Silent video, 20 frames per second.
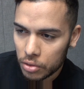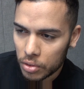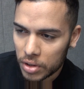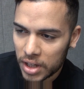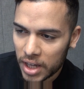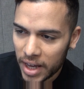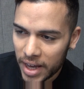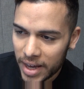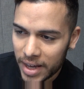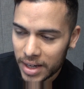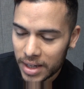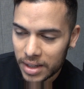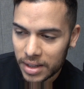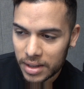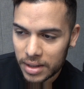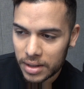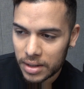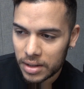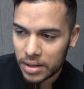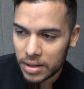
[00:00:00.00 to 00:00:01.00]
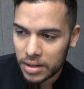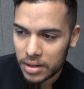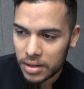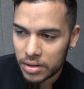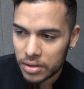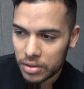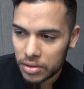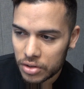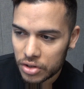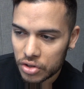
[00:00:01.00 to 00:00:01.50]
can't
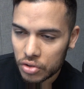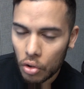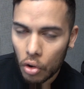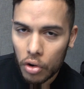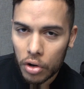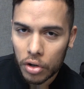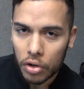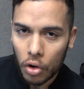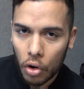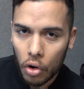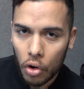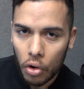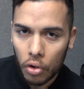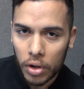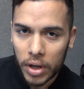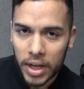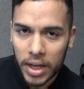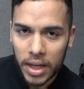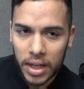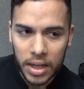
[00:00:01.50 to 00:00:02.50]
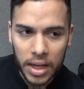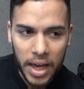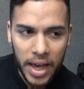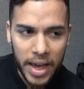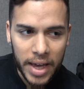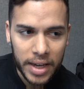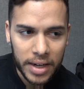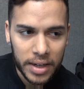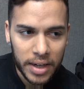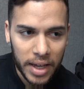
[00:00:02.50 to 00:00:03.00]
score a goal
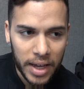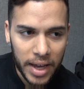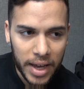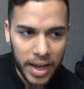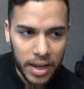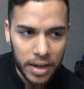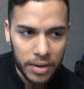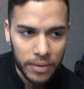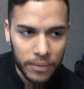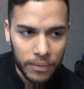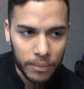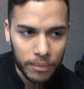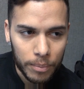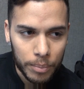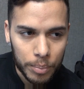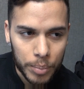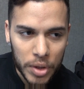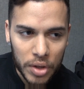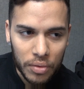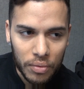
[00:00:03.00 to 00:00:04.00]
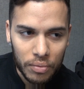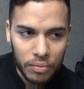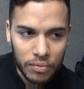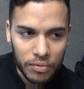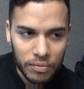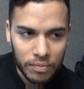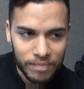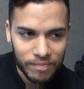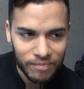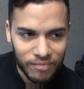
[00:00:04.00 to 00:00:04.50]
and be
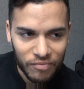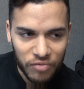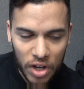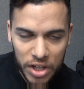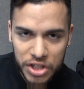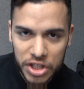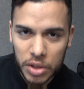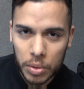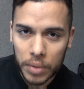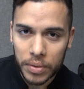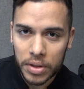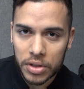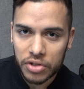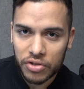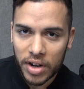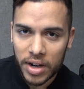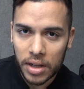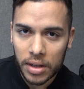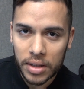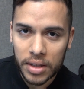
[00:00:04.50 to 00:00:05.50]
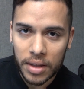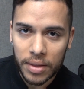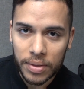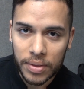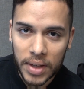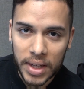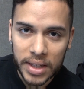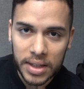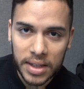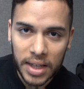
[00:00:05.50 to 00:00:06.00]
rushing with adrenaline and
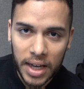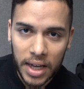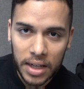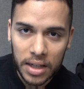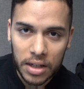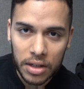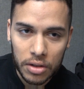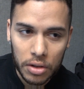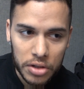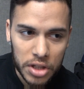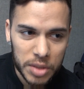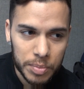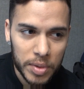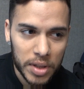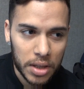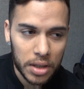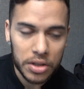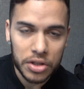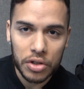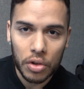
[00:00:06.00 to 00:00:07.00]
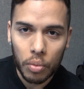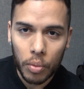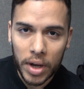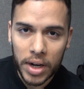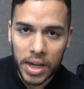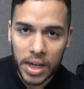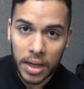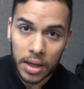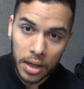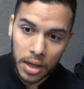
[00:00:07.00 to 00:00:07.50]
think that just because you're
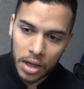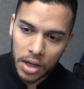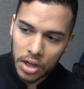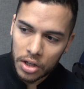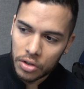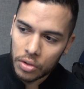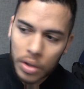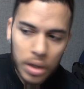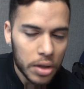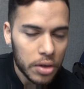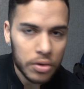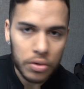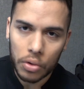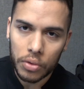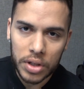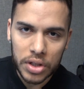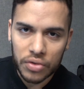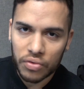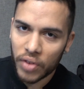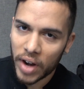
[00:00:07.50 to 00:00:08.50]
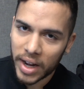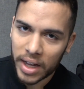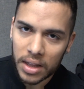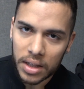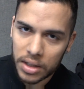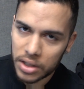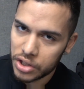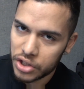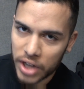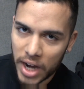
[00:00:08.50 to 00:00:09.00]
winning you can do these
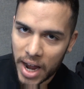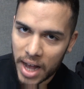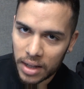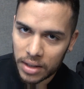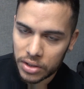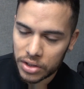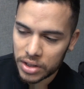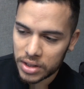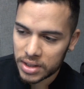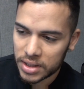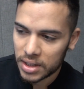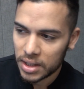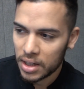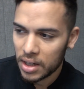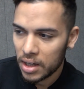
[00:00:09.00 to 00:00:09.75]
reckless challenges.